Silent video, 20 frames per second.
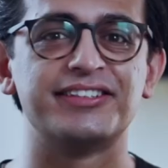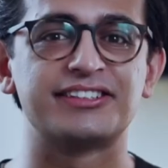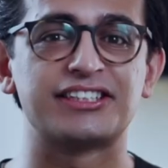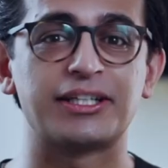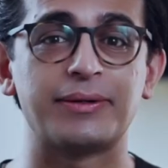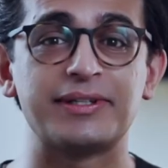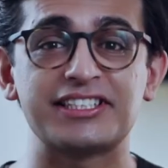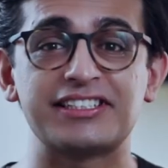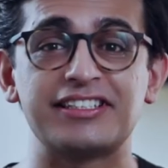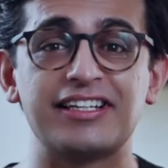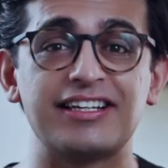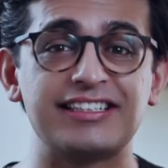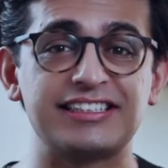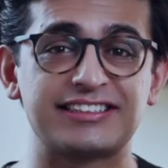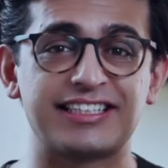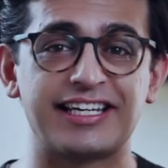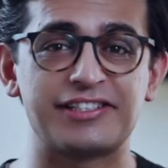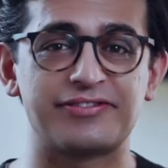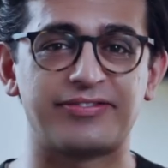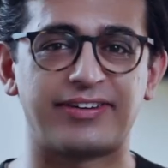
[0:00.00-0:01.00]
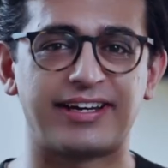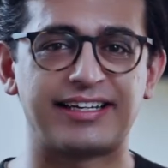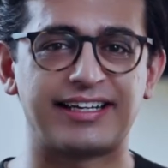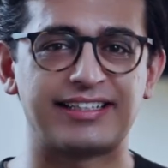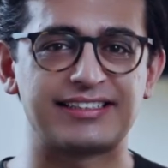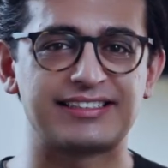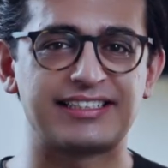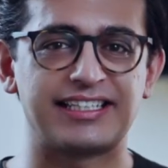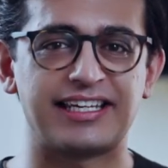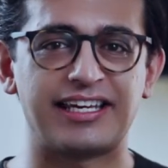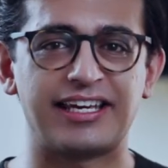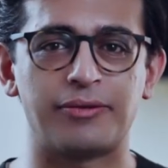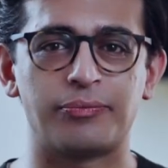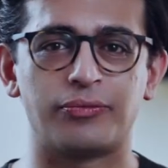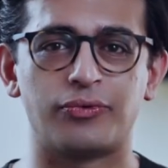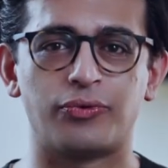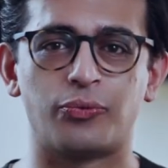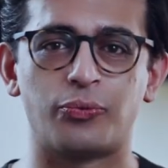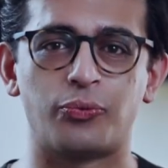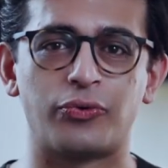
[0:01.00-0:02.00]
So as an early stage finance
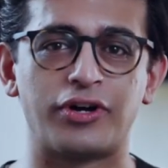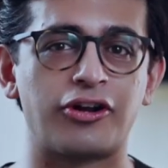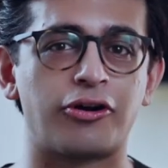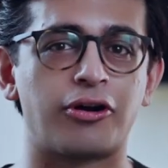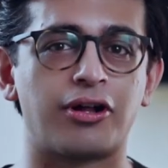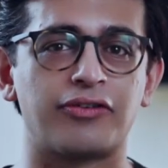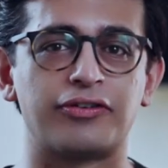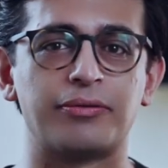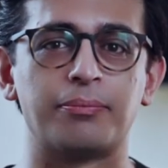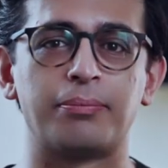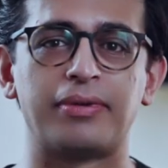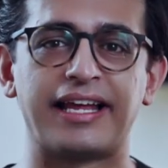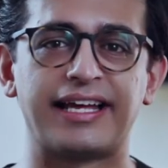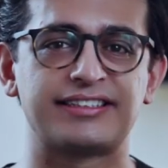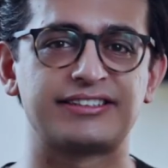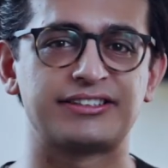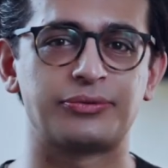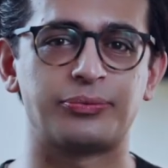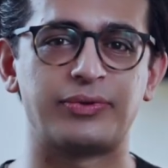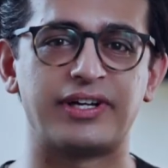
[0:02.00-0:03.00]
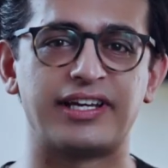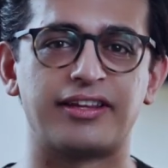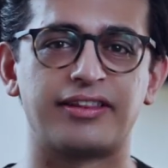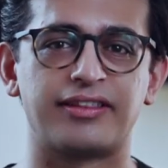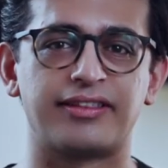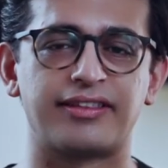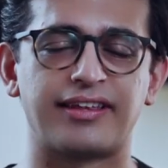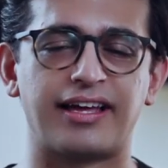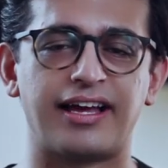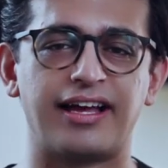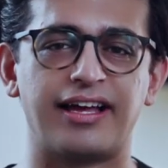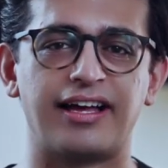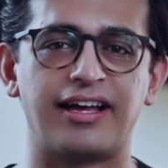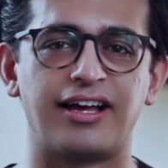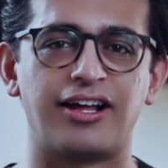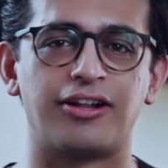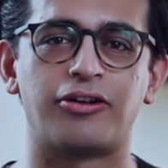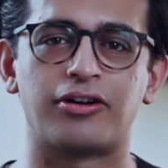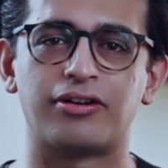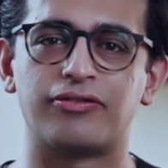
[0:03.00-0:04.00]
team, we're not often blessed with
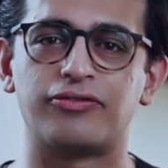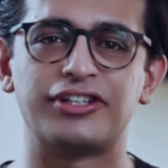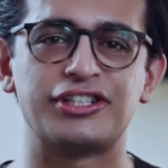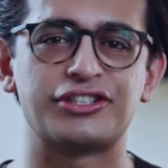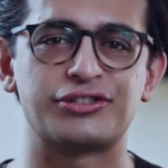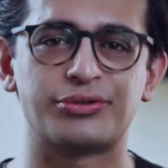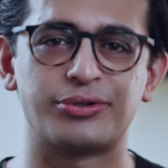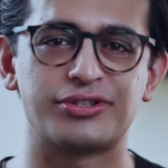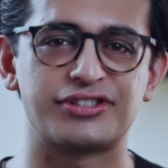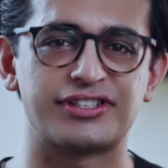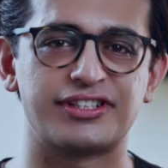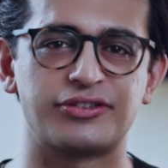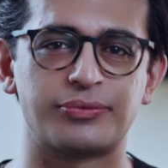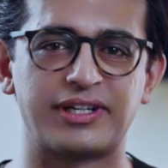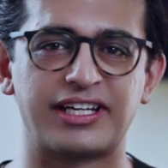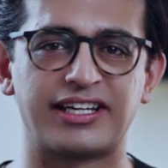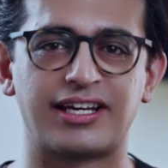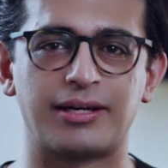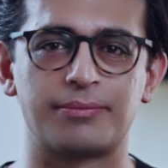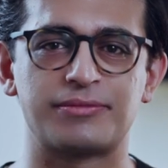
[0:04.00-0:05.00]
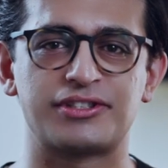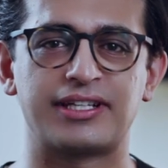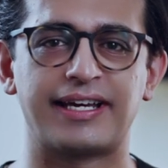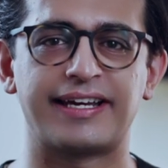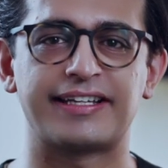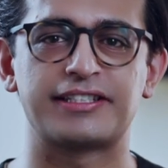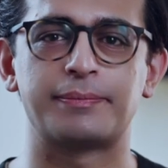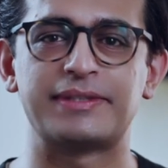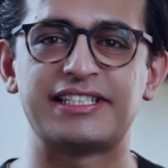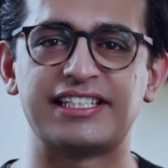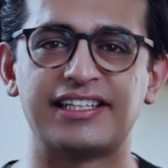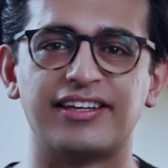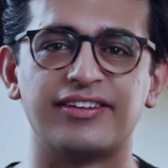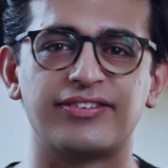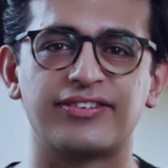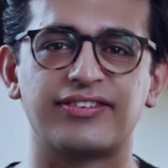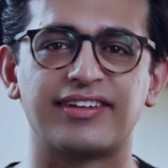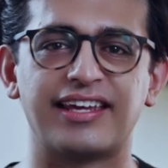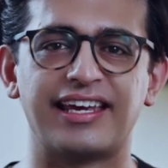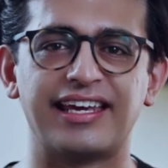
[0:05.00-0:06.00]
a lot of resources when it comes to
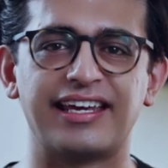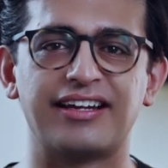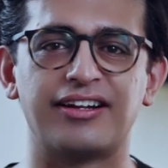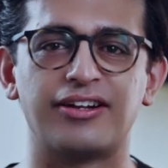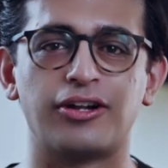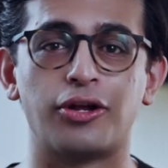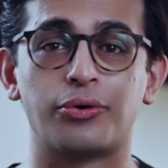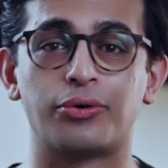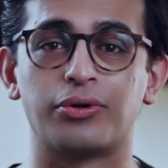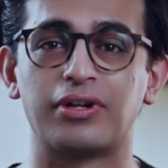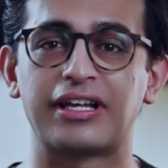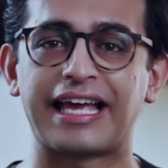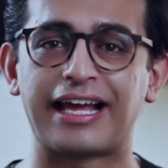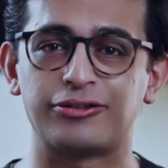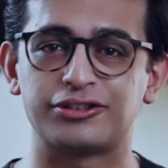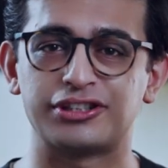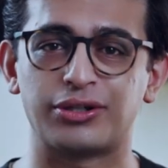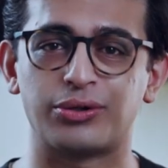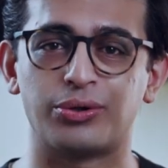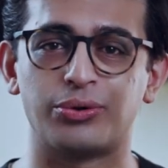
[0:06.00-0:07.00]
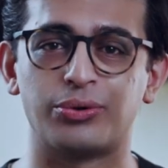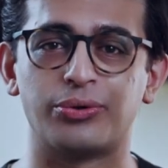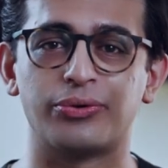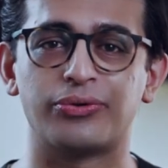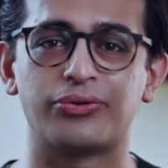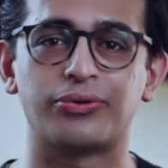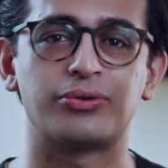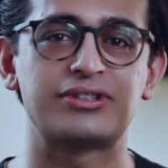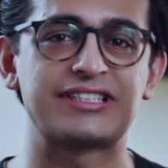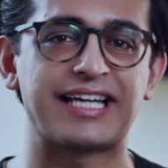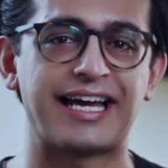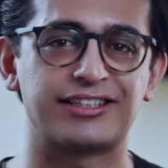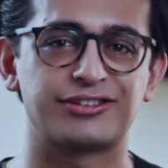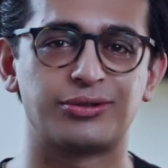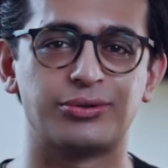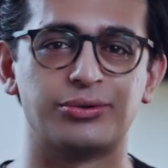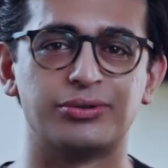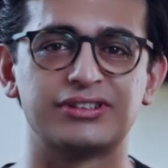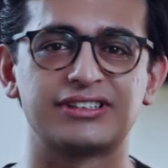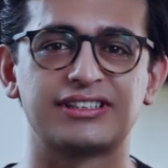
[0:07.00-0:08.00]
expertise in local accounting laws or
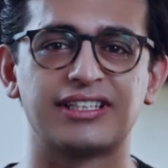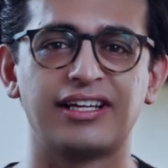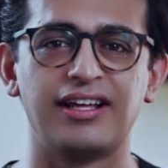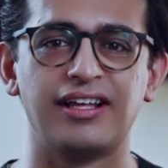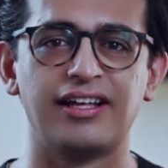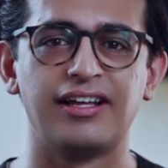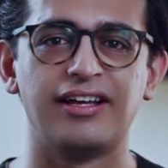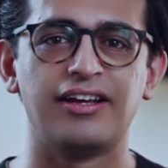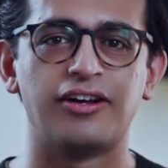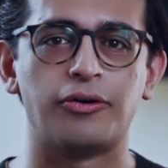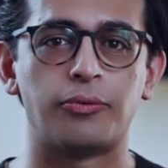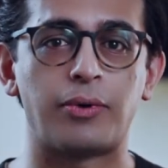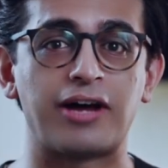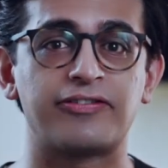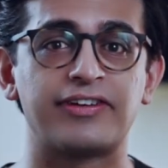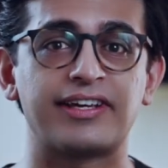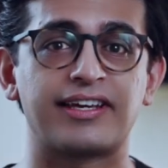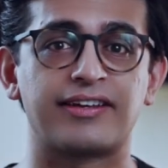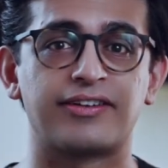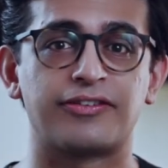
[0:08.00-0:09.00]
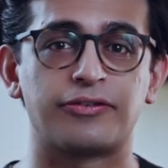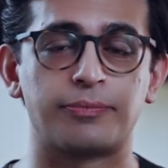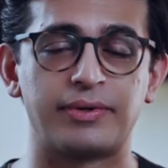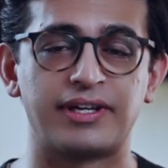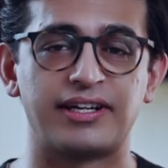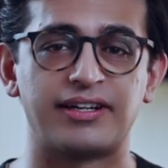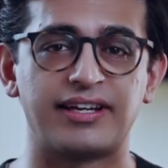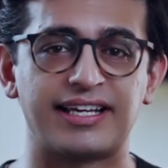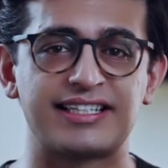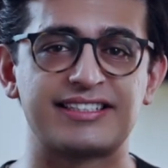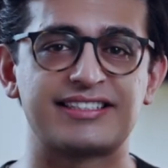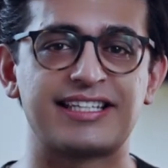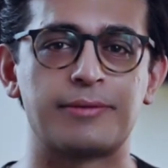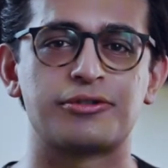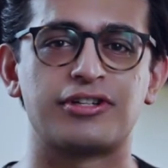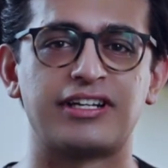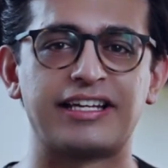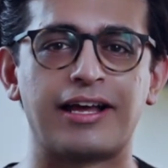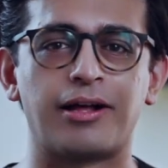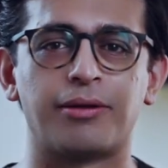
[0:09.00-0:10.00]
tax laws. Wafeq has been
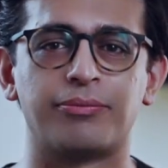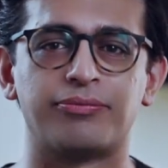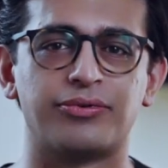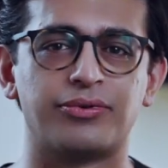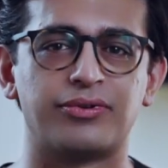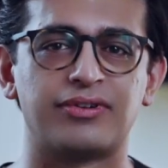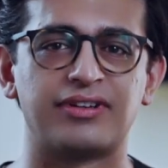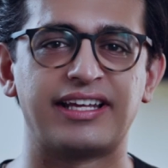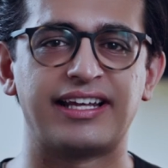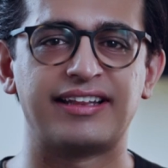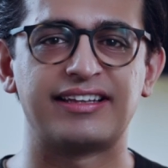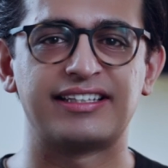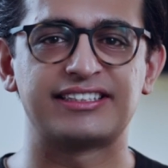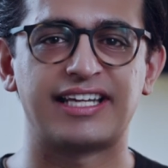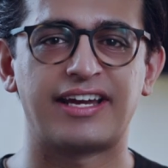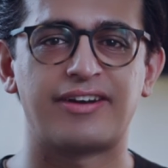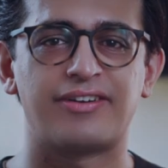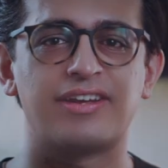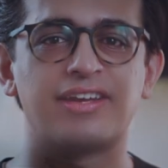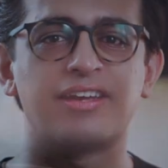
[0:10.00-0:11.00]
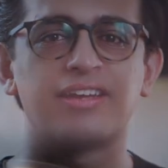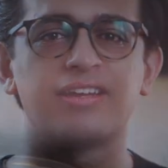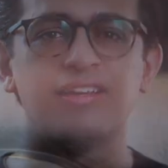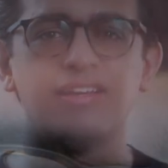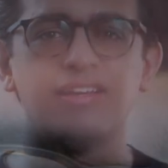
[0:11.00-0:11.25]
exceptionally helpful in this area.